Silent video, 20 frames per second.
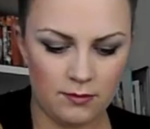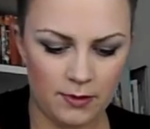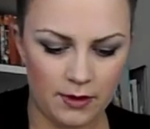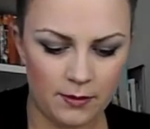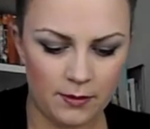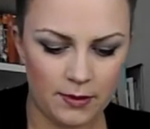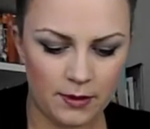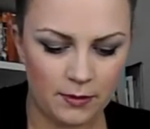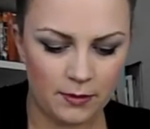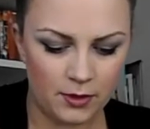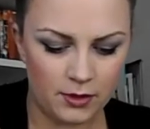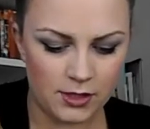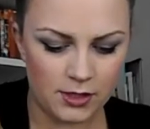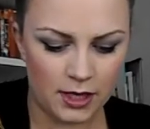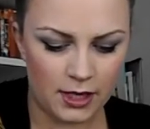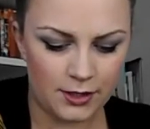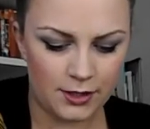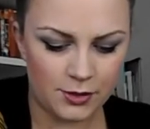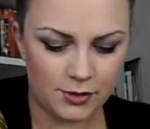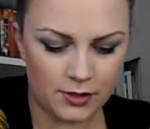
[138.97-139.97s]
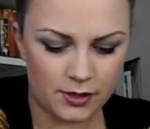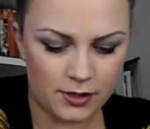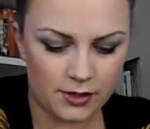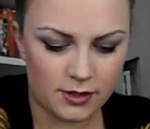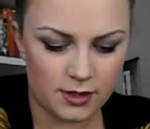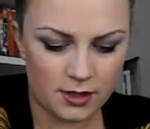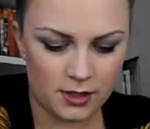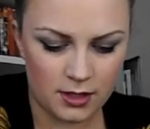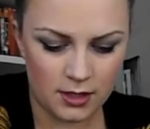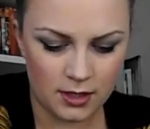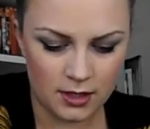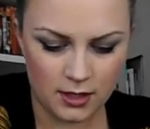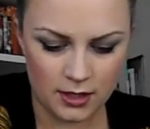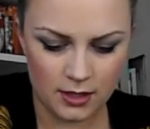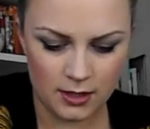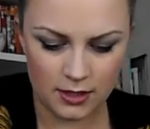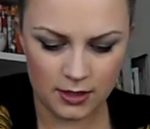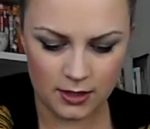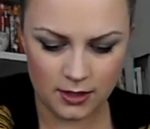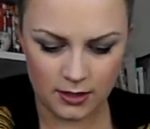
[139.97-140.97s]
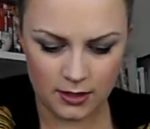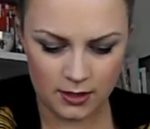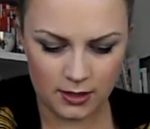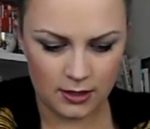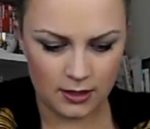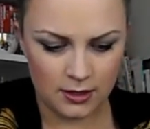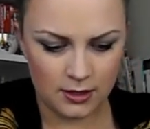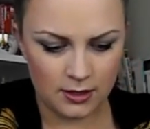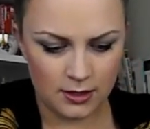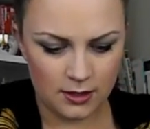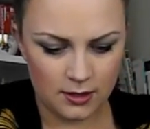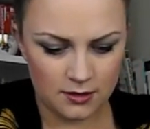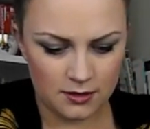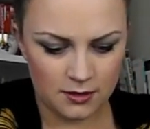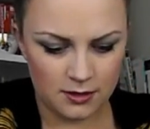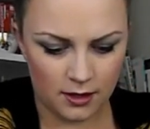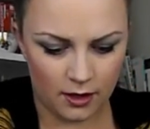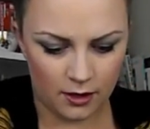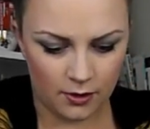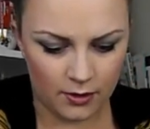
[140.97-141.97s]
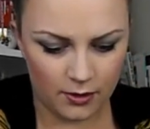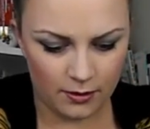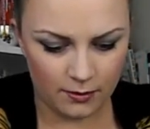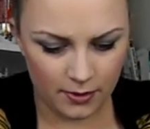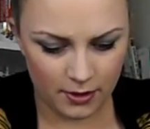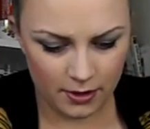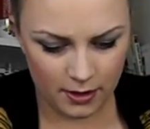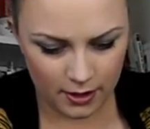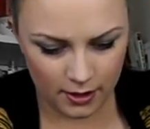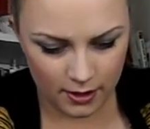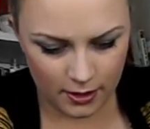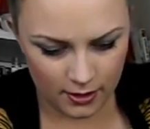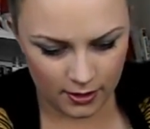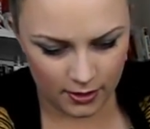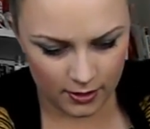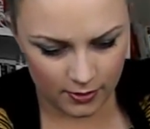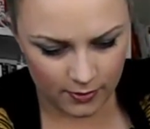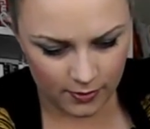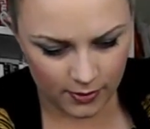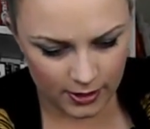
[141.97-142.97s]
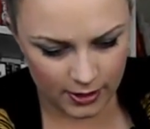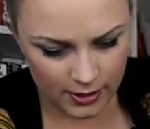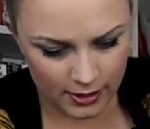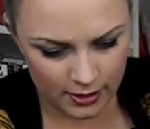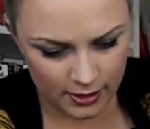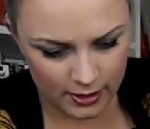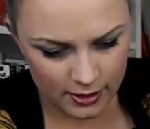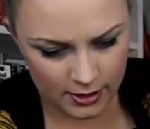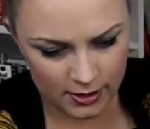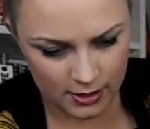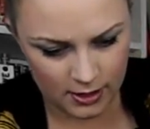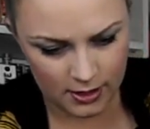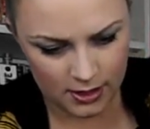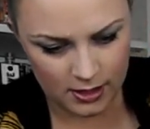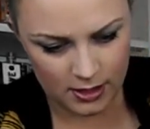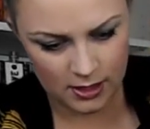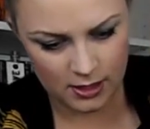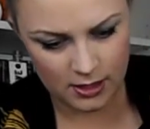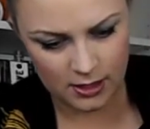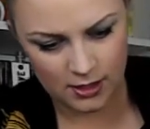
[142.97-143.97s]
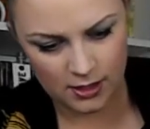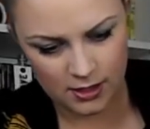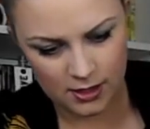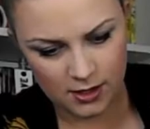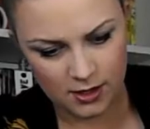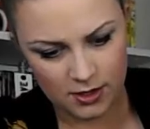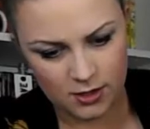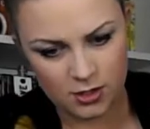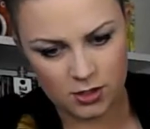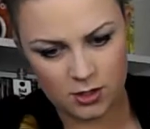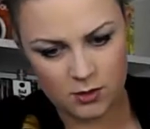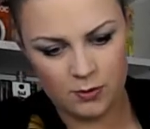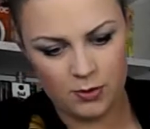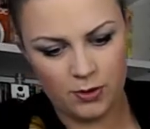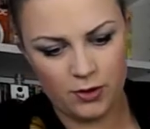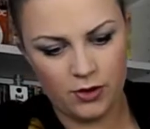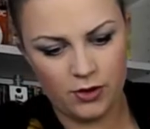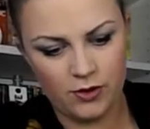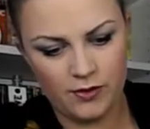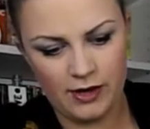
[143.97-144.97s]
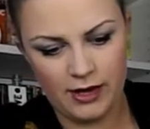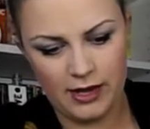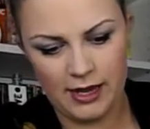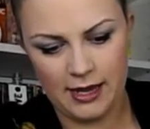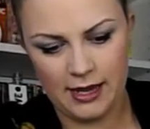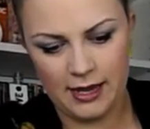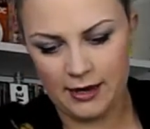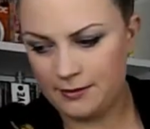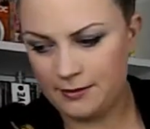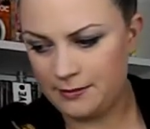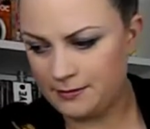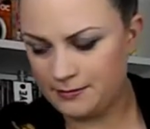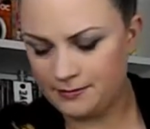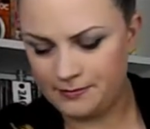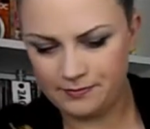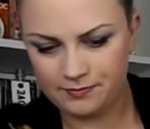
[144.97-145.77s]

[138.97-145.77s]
be a bit more dangerous. So I'm going to go in, just pouring it in.